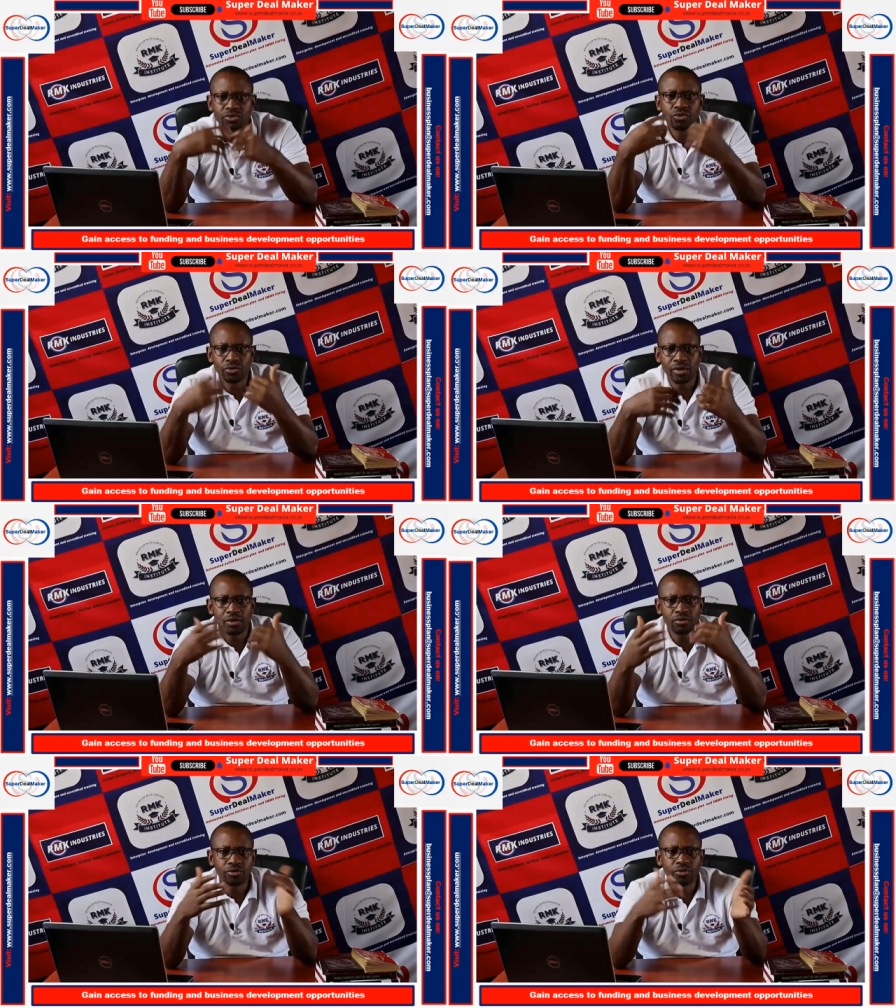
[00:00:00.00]
So we're going to
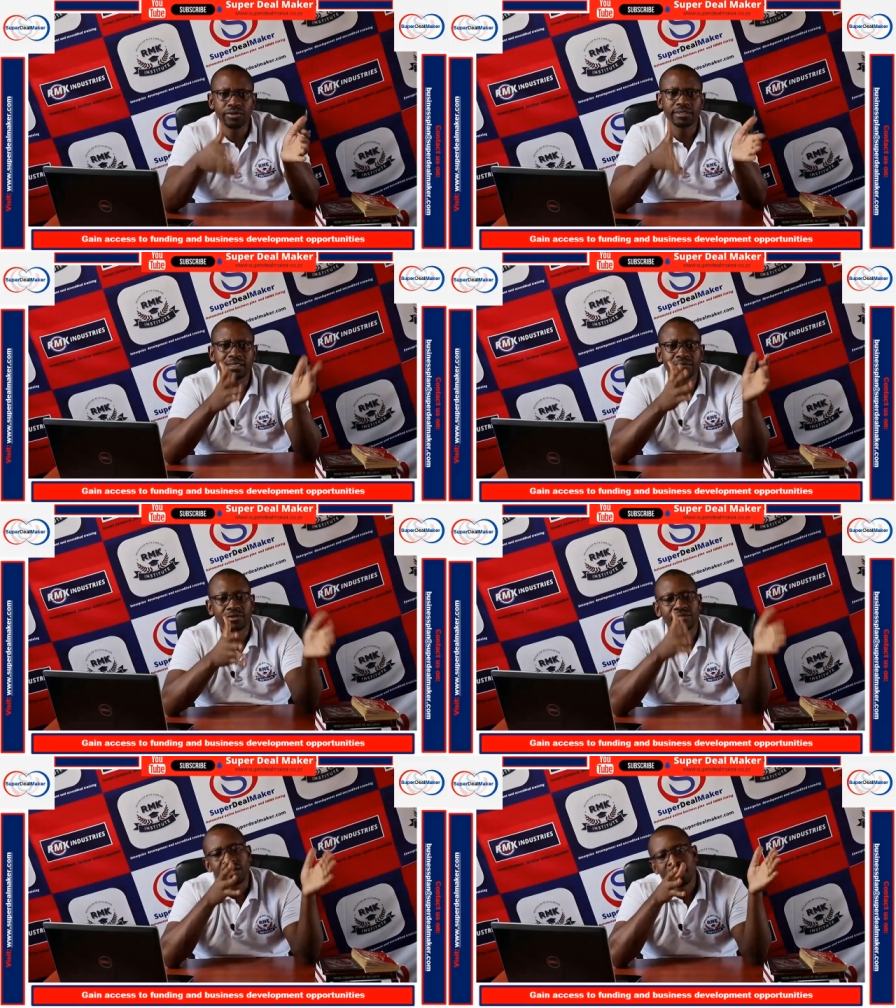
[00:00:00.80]
go through it in terms
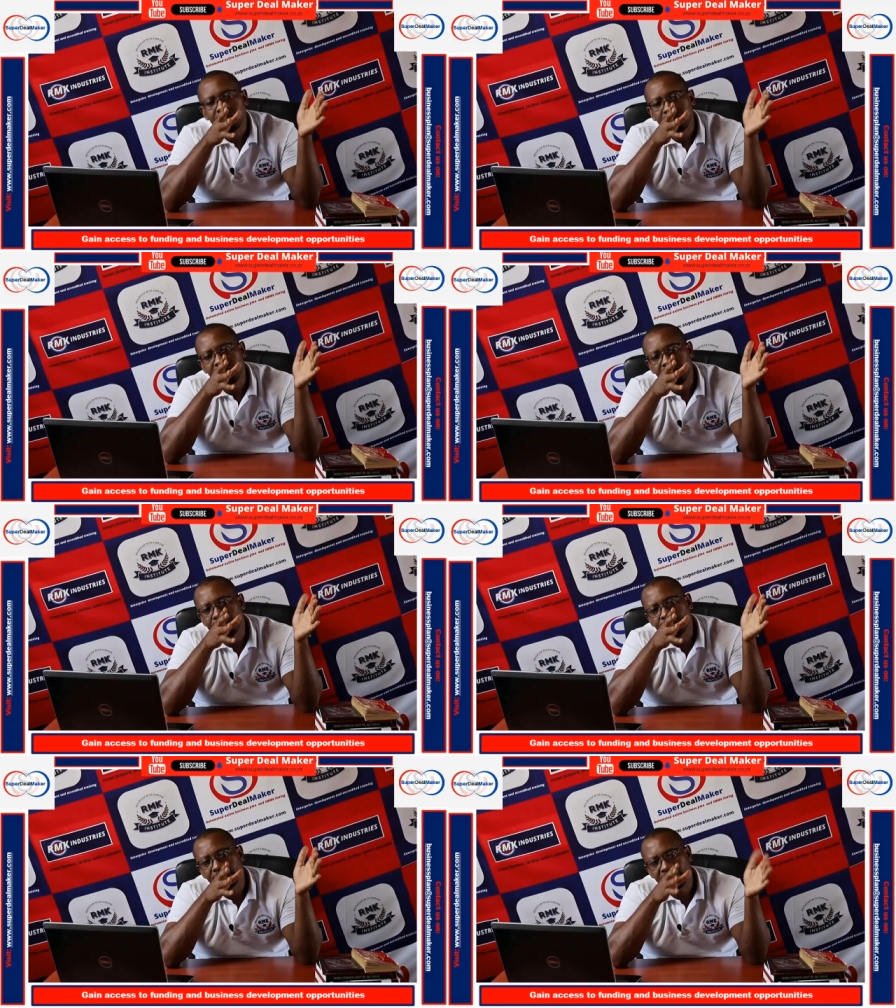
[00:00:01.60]
of
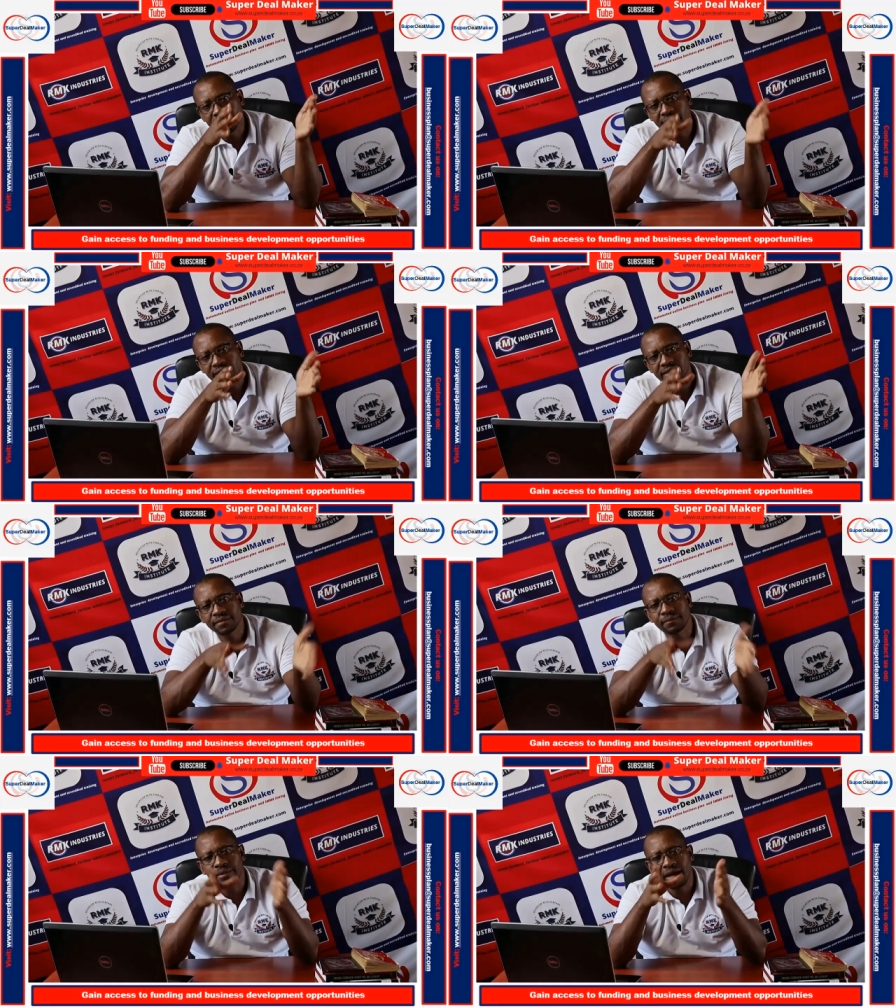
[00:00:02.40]
um, the skills,
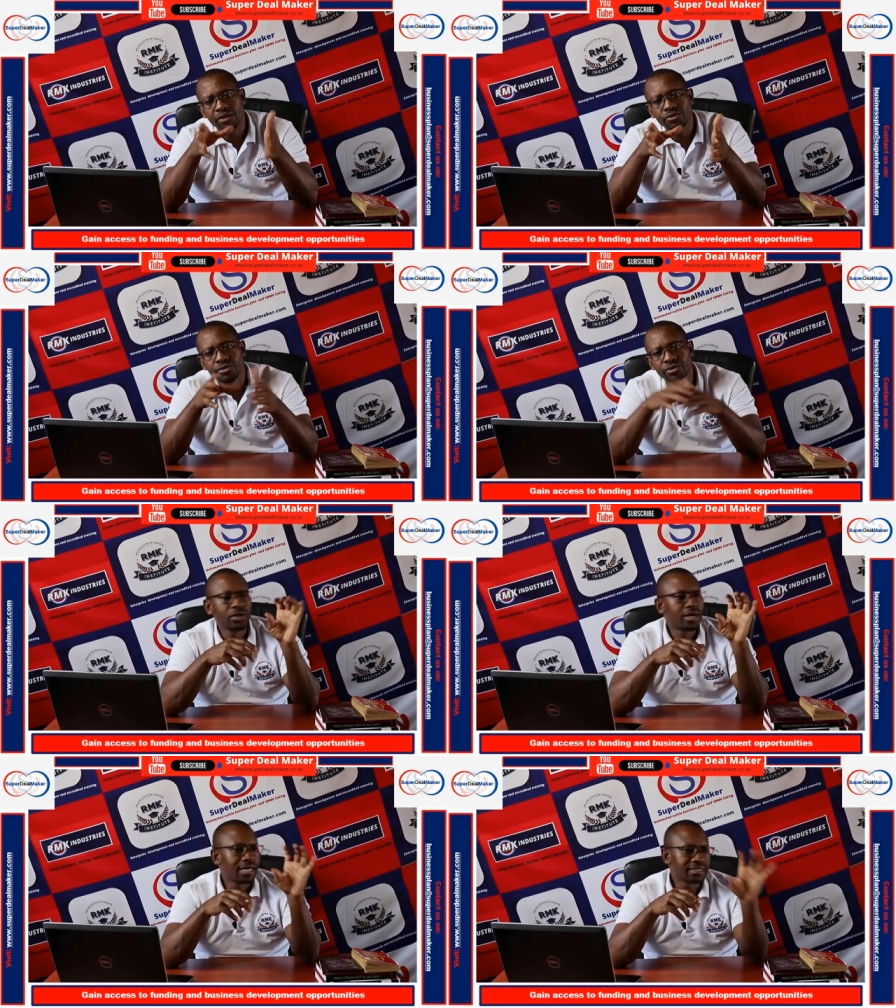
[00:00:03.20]
how you
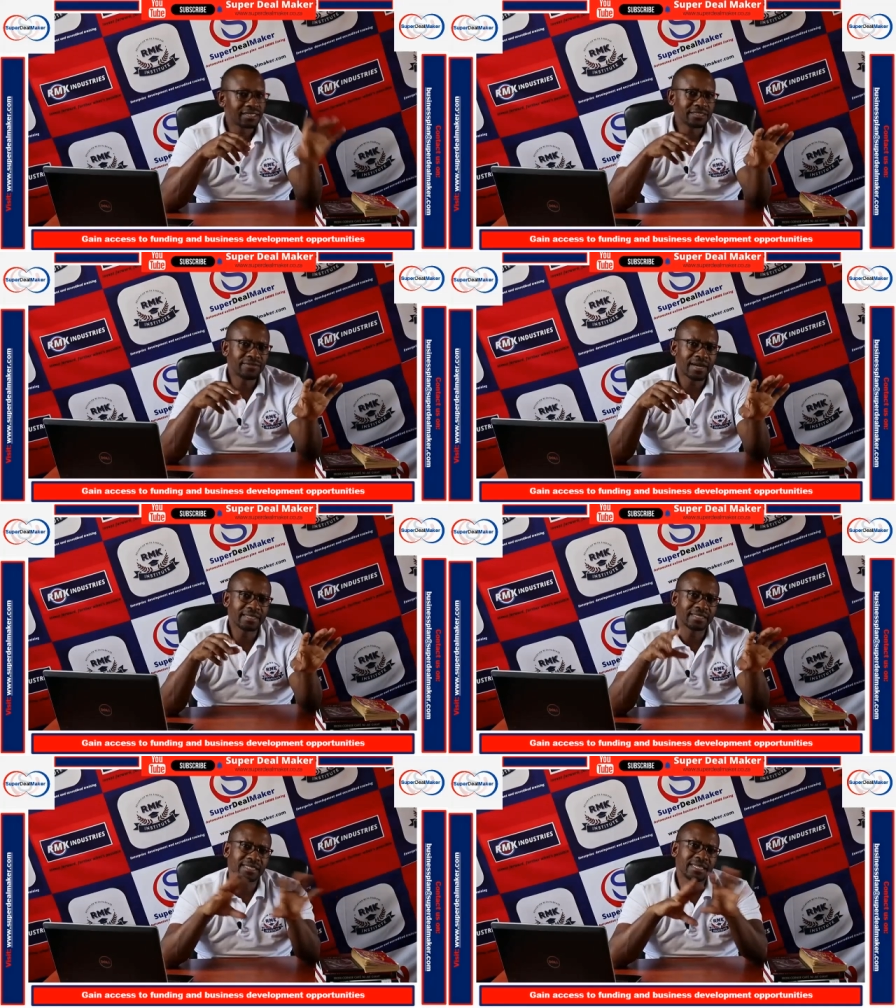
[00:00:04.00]
identify
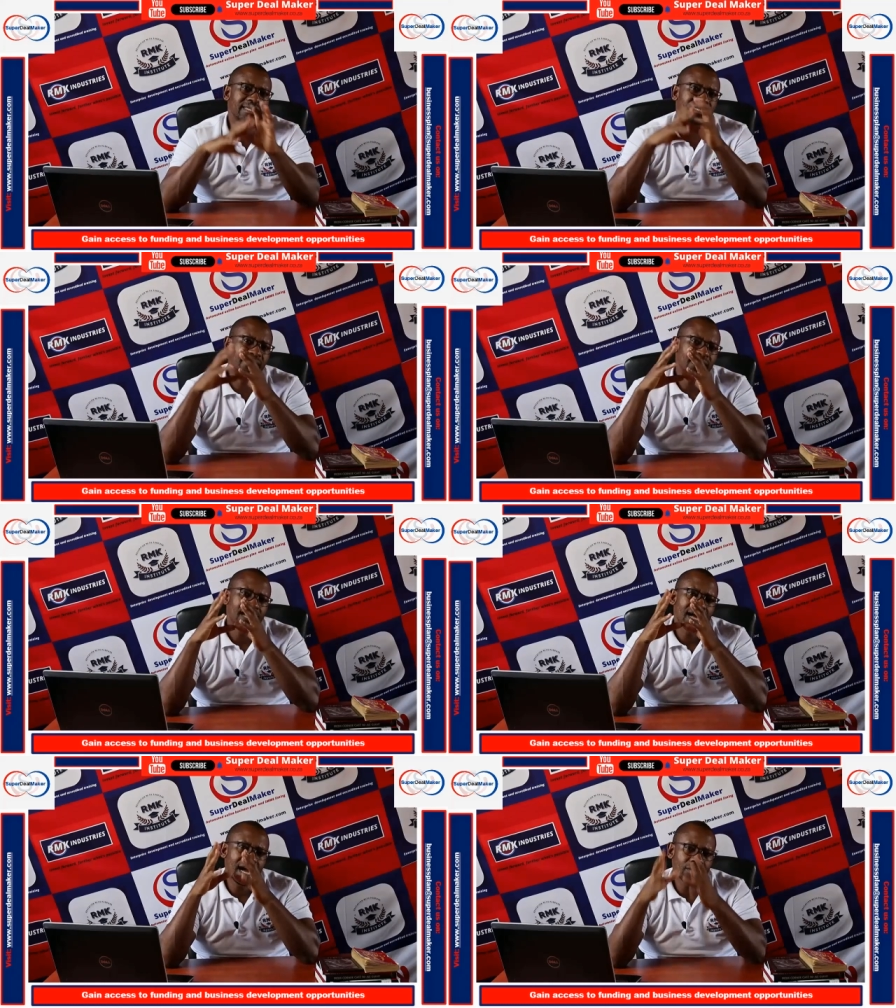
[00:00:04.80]
the skills,
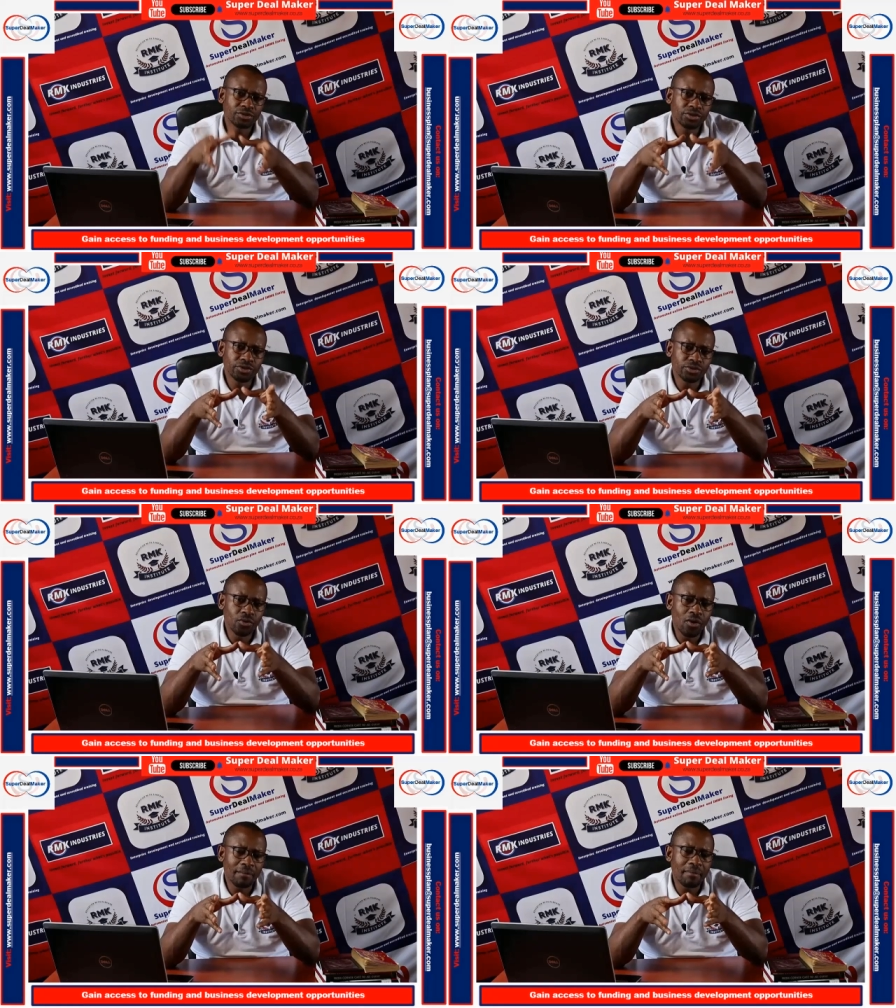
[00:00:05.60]
how do you
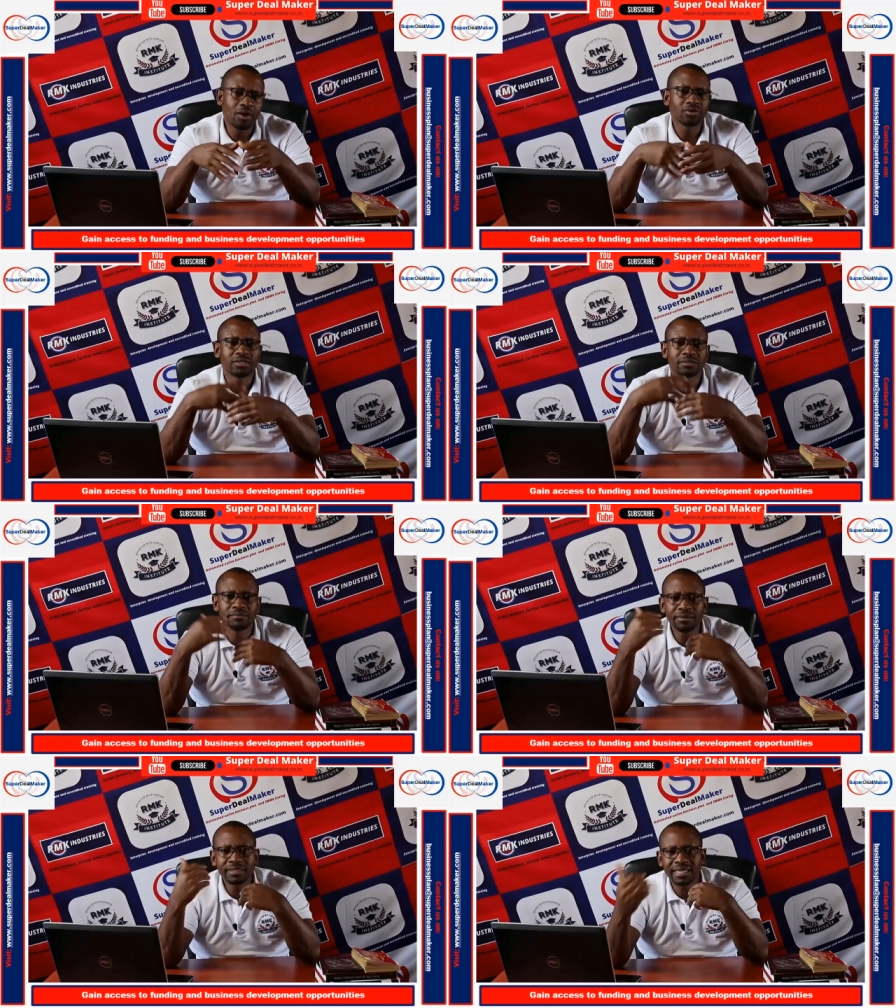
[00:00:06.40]
go about
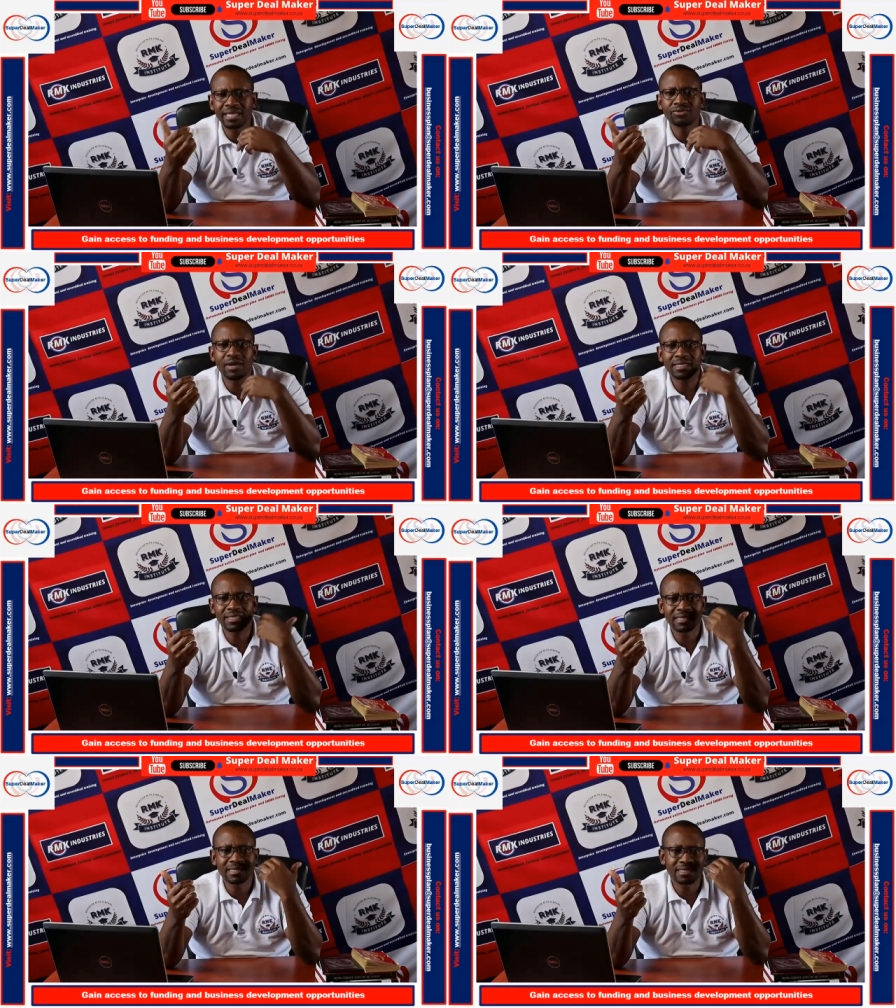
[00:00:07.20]
maybe trying to
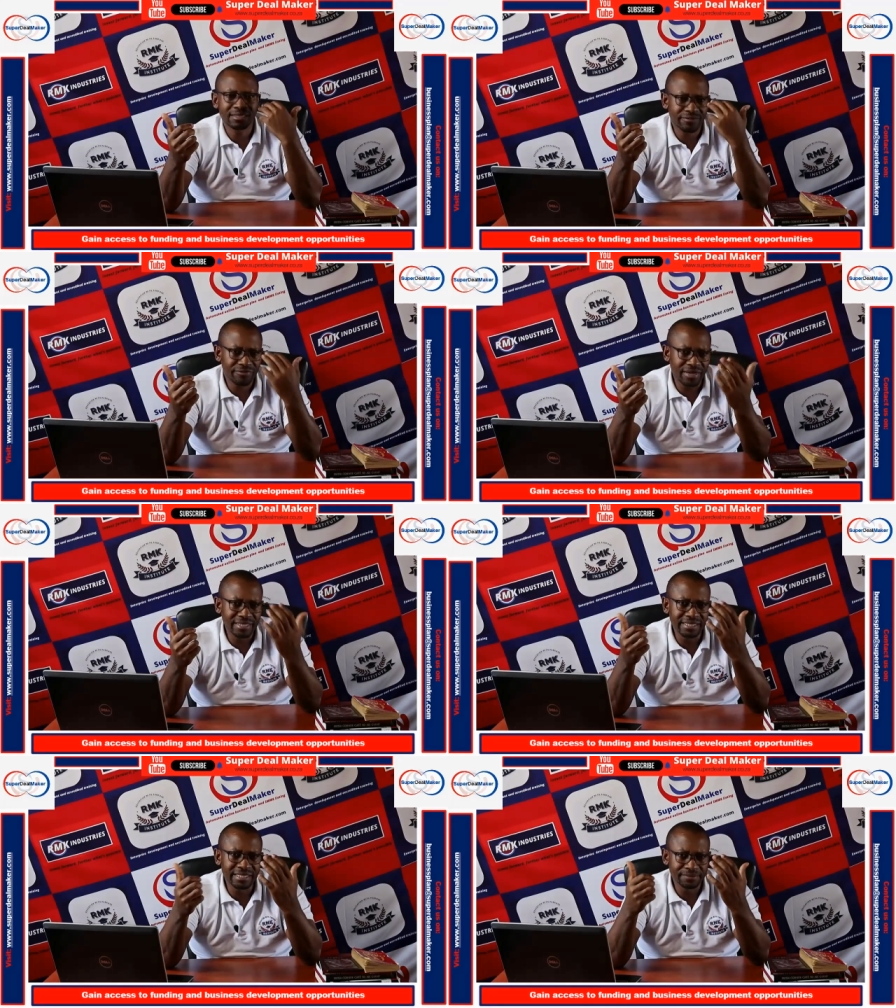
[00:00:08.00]
access
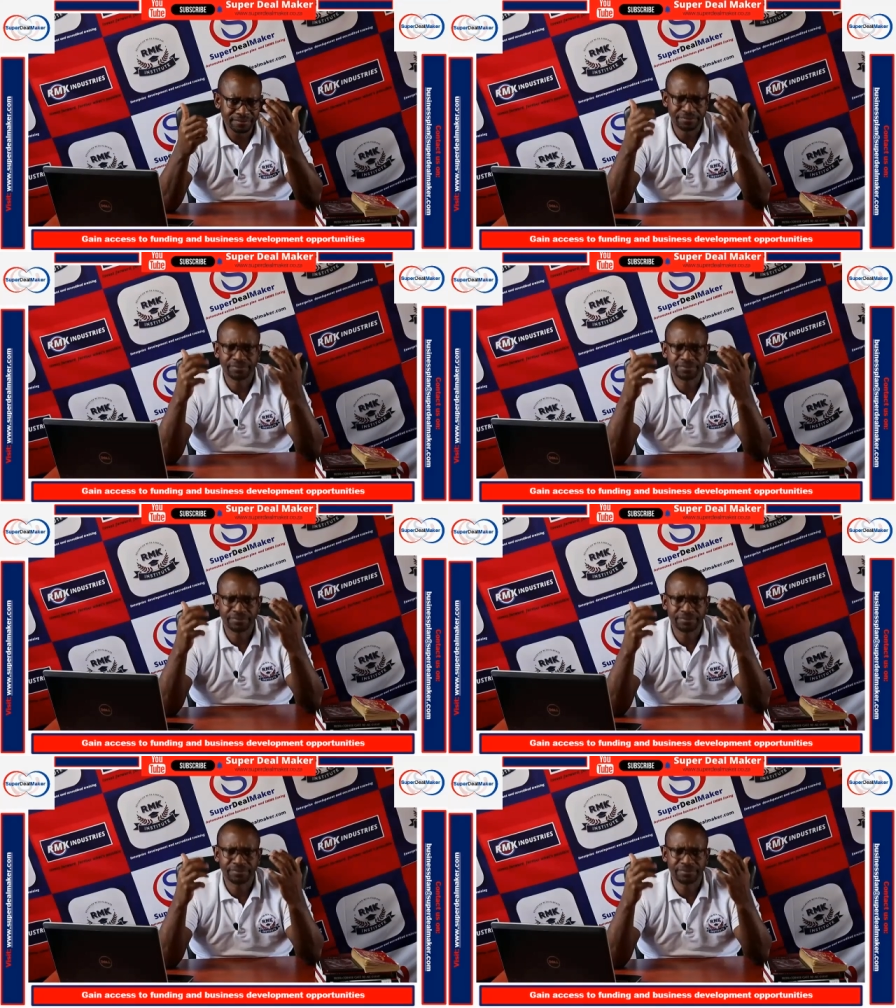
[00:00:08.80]
funding